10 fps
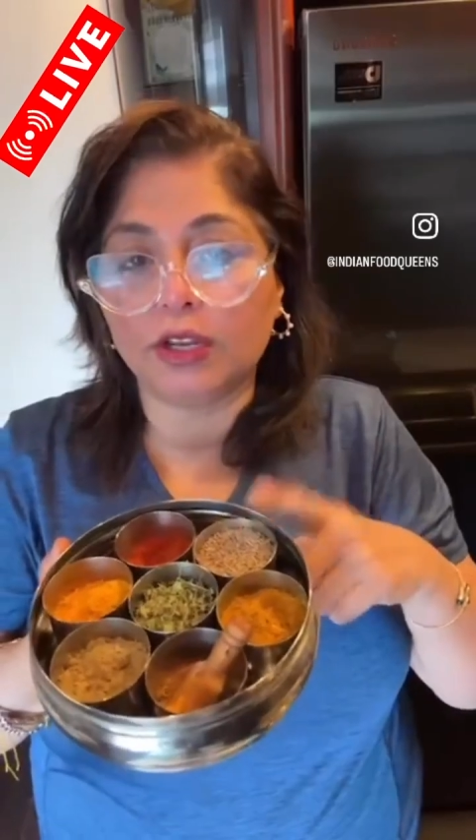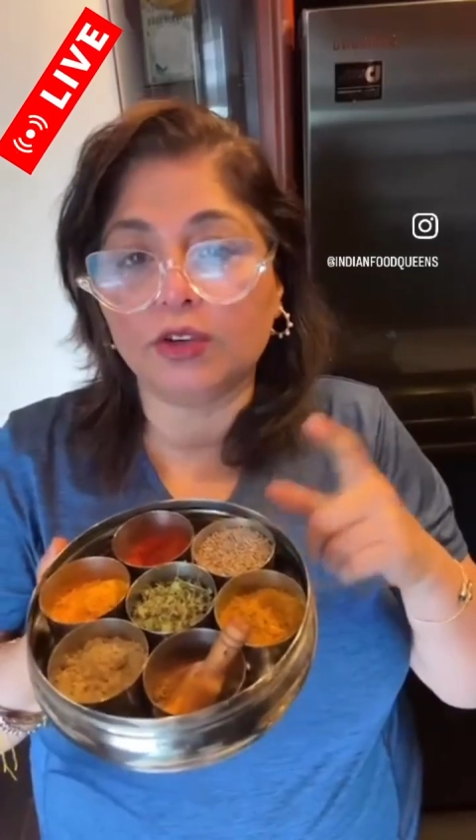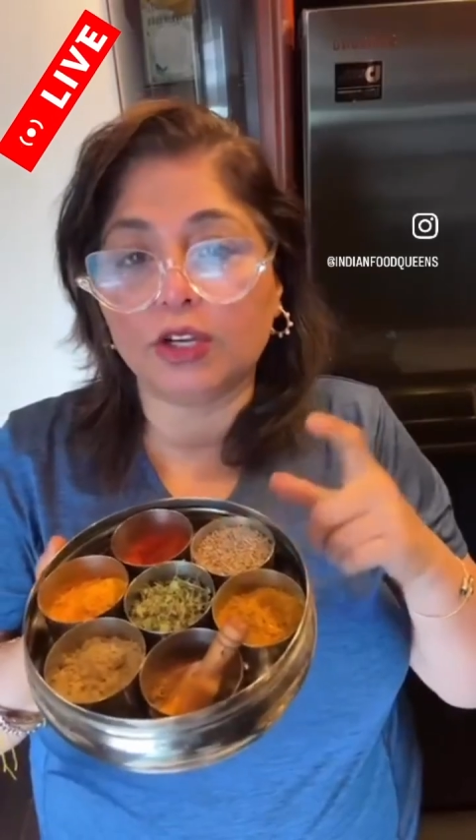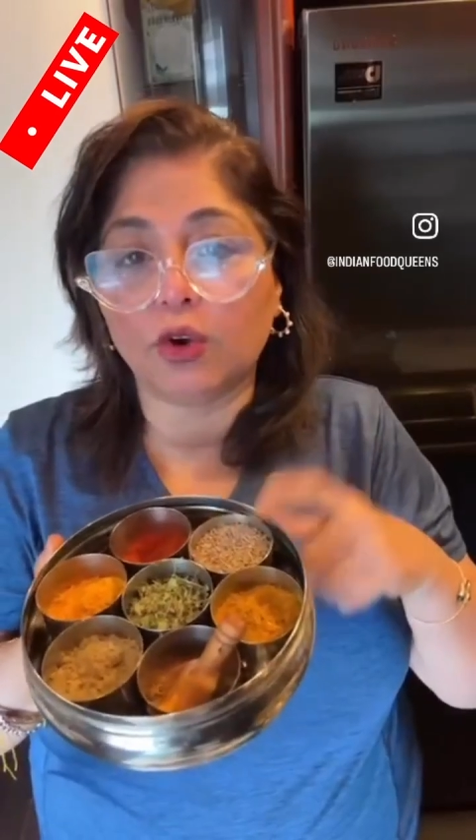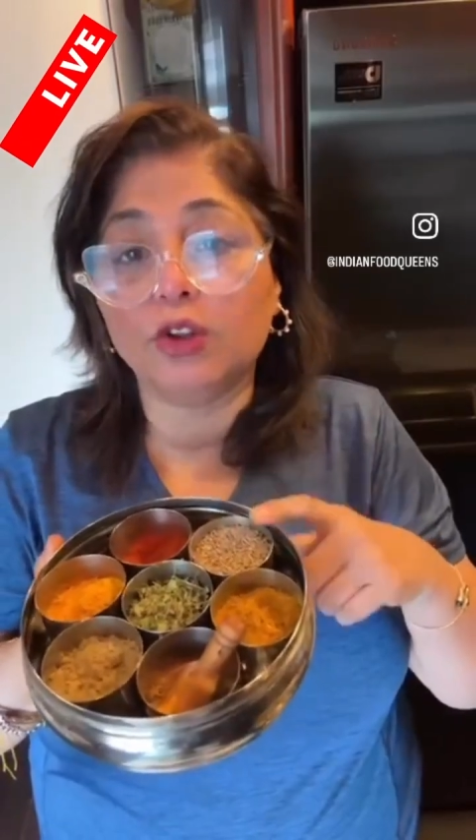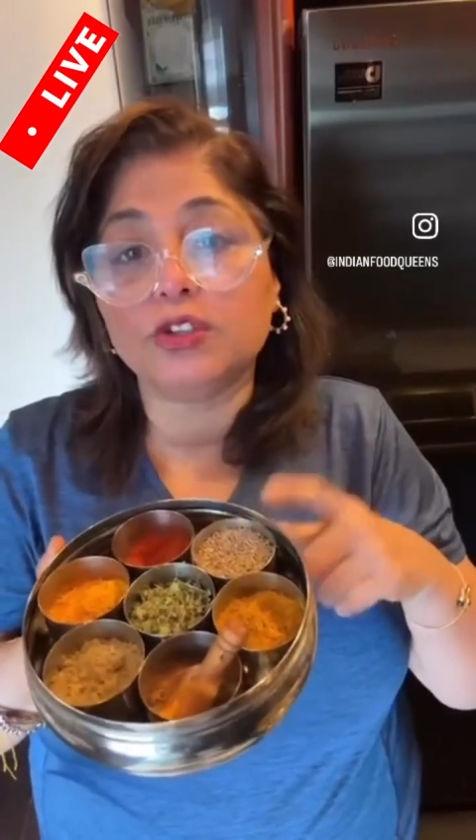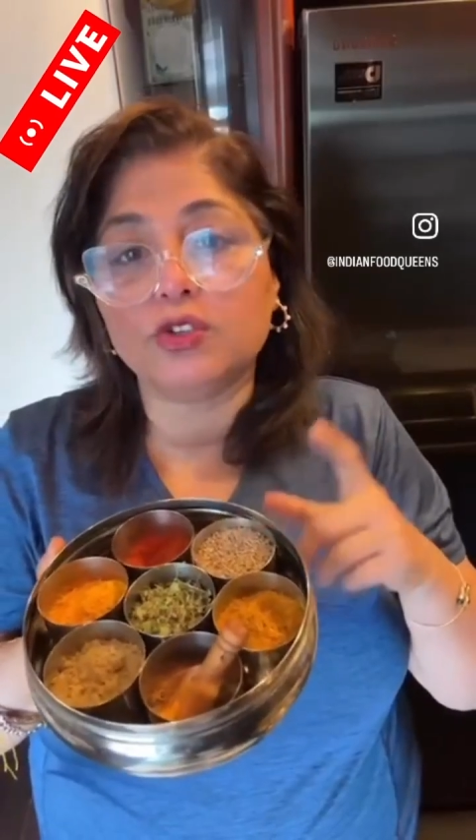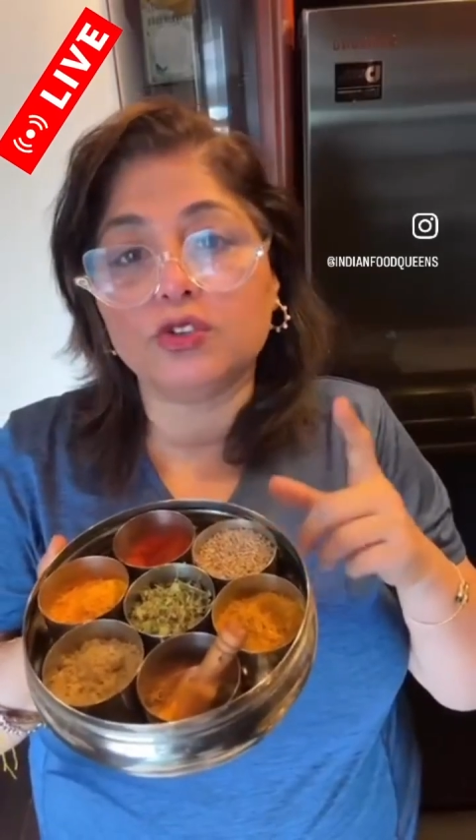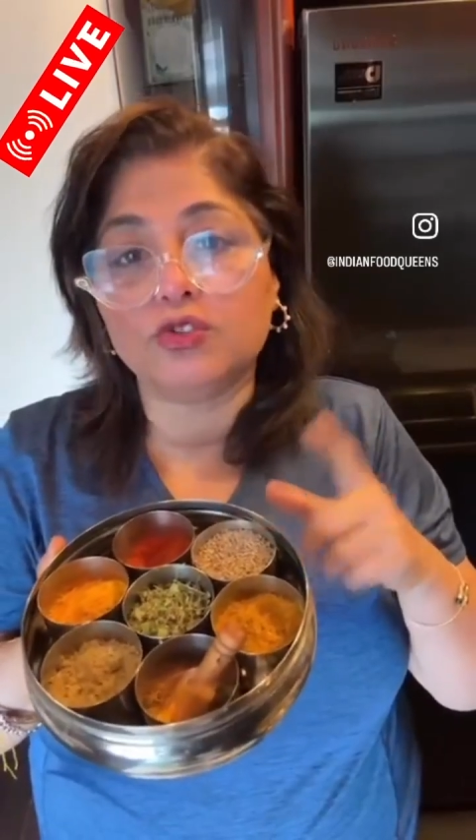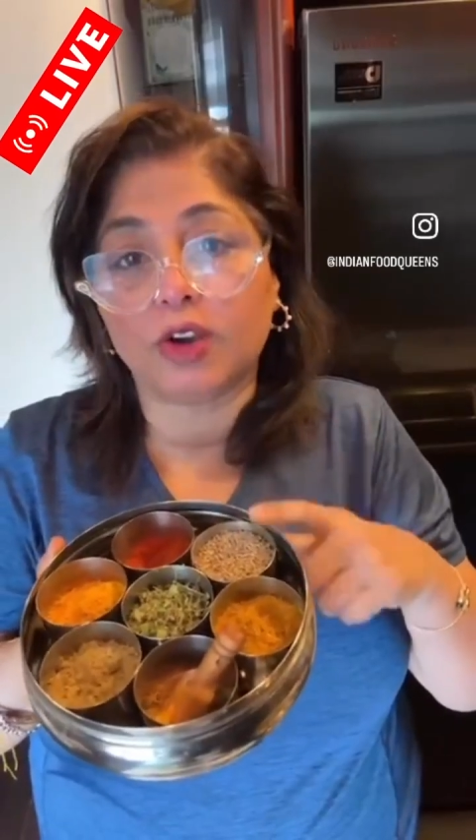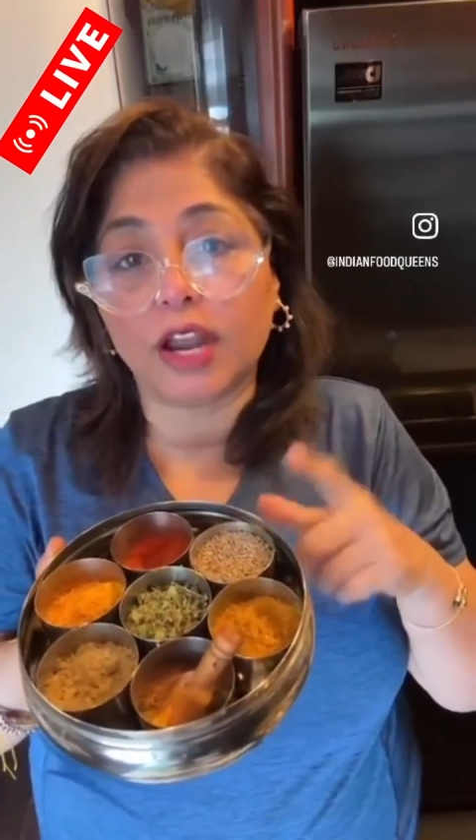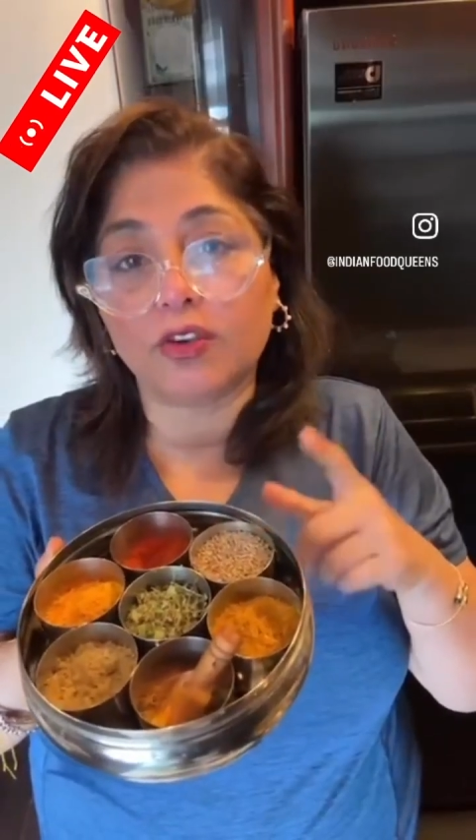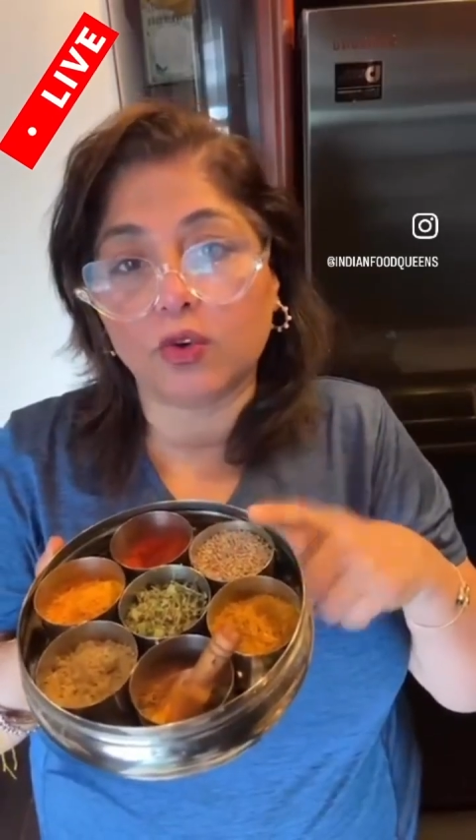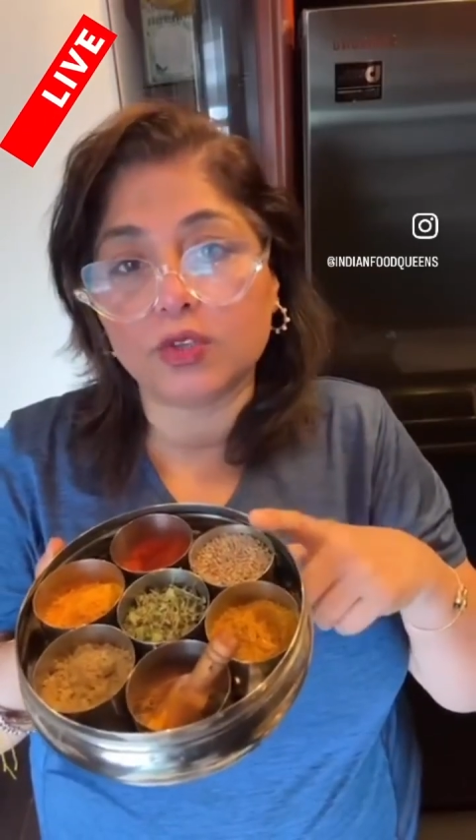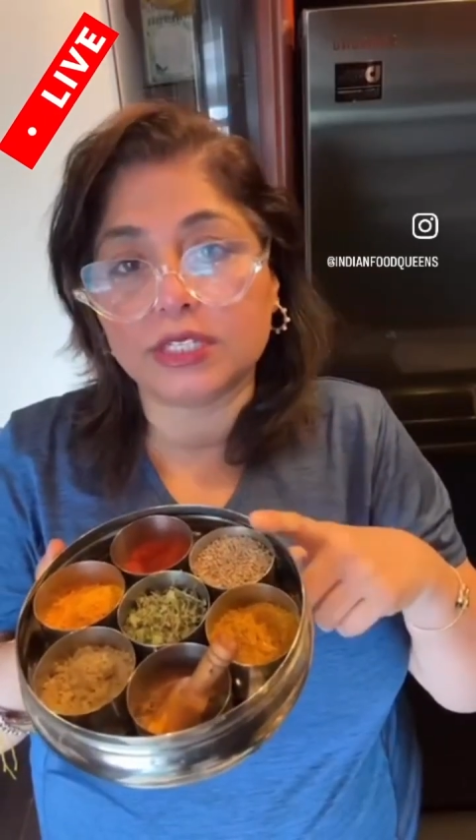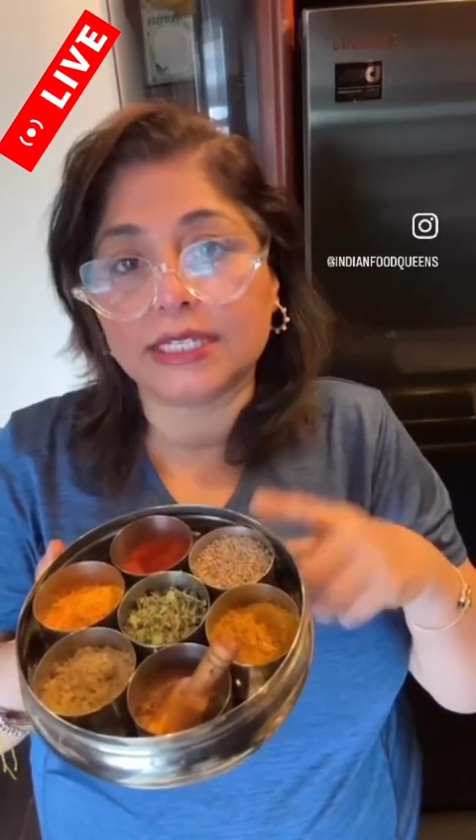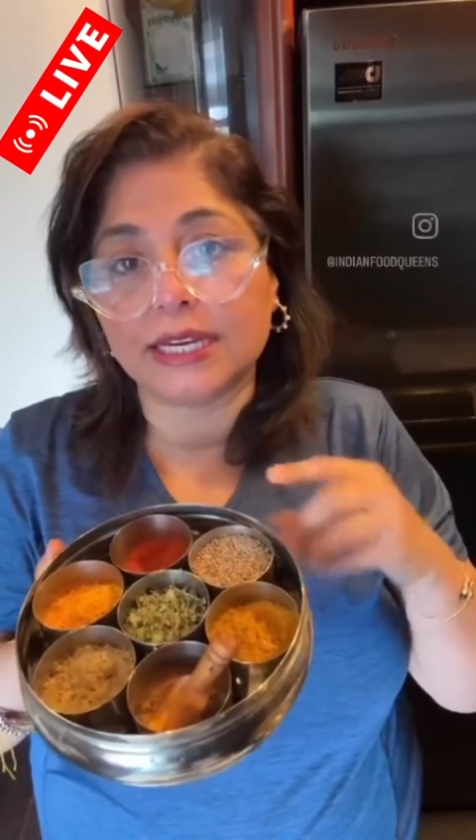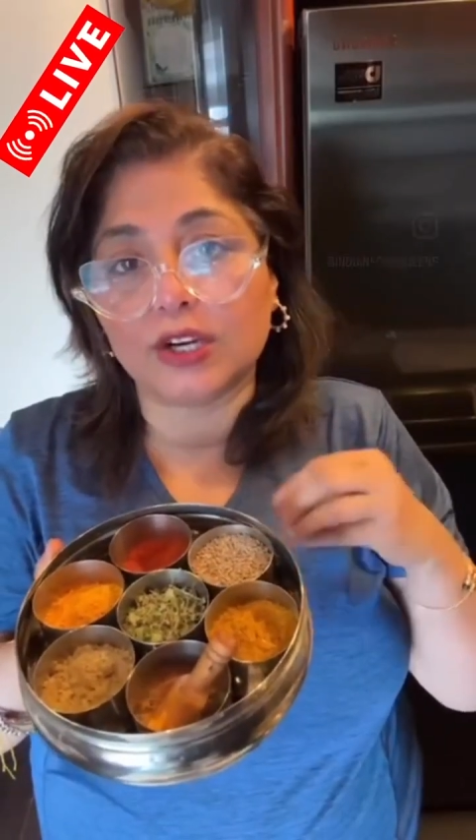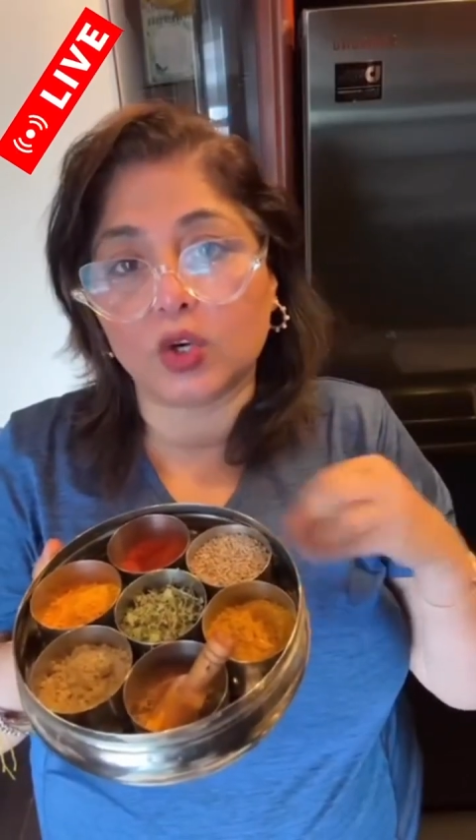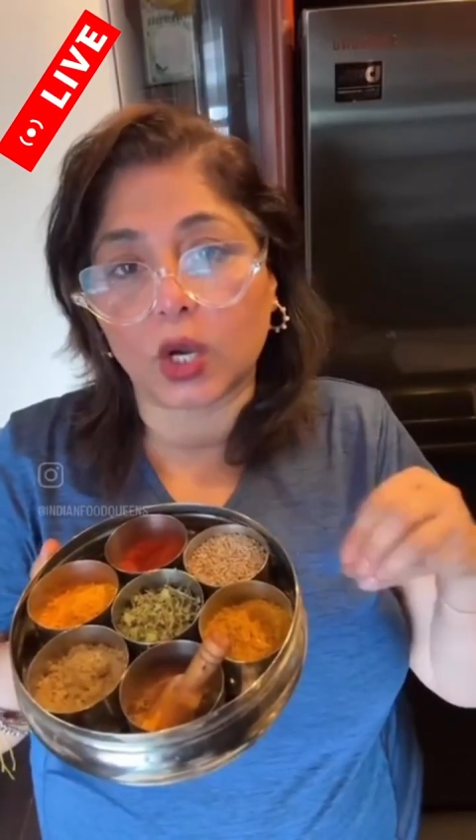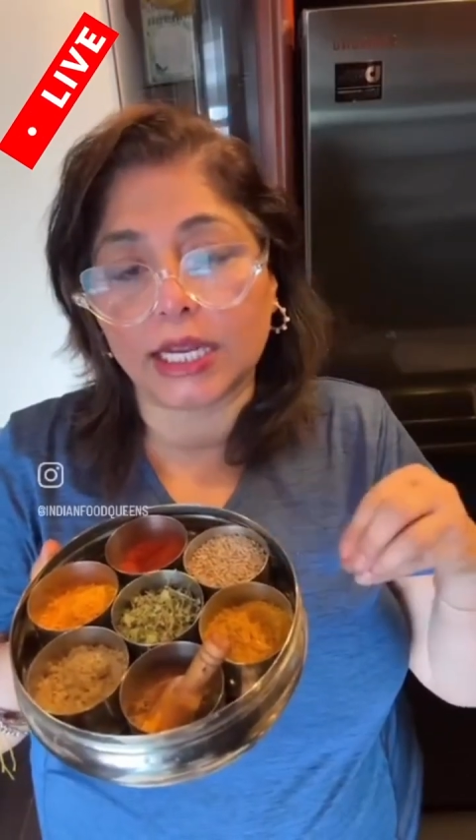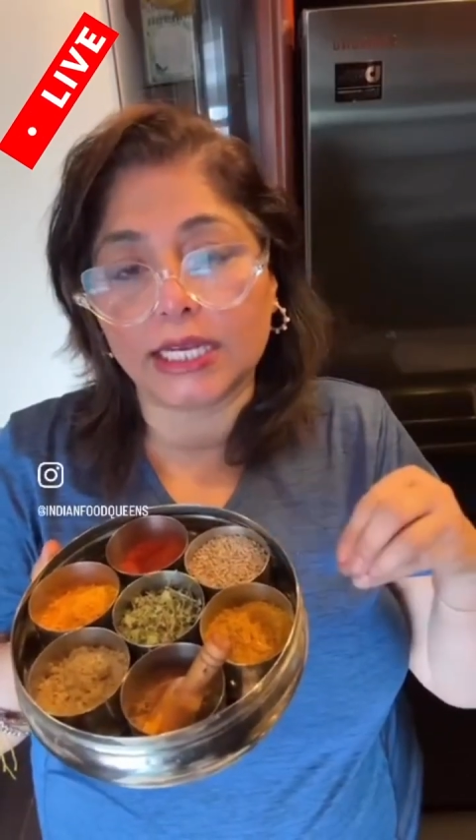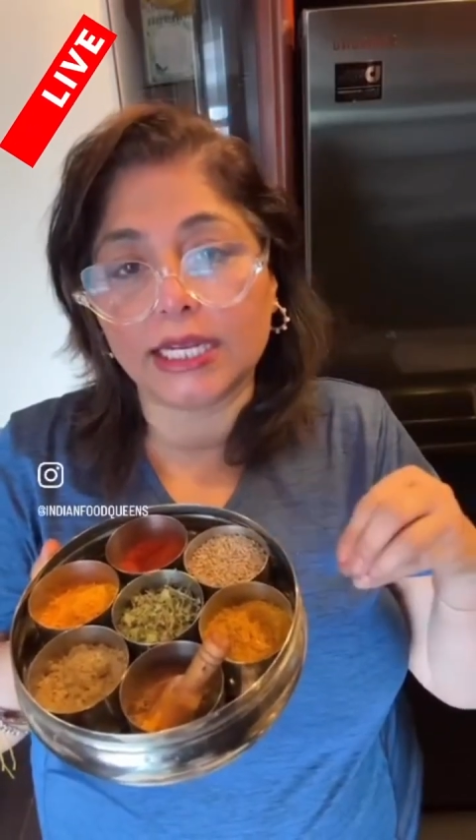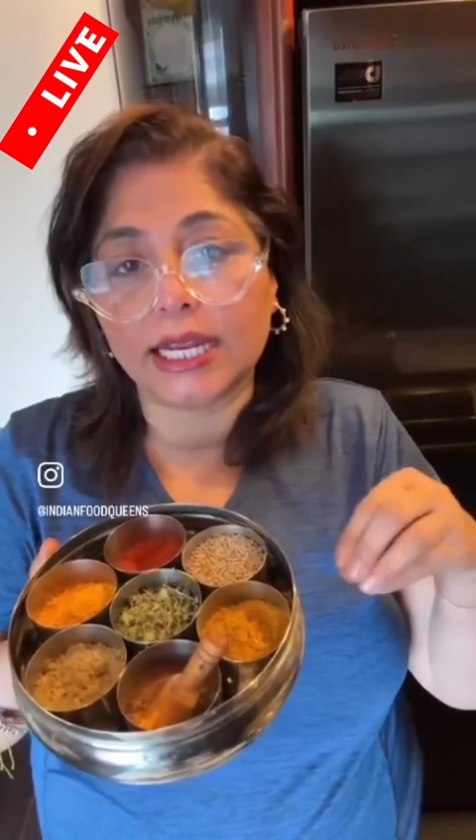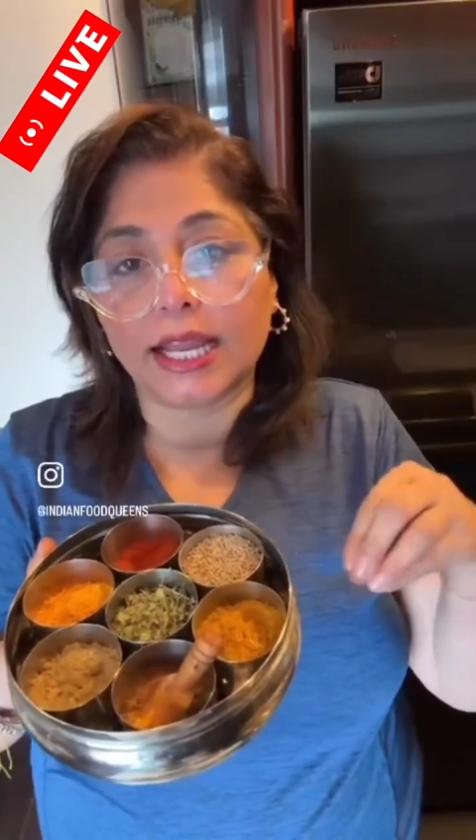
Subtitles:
You can also dry roast it and grind it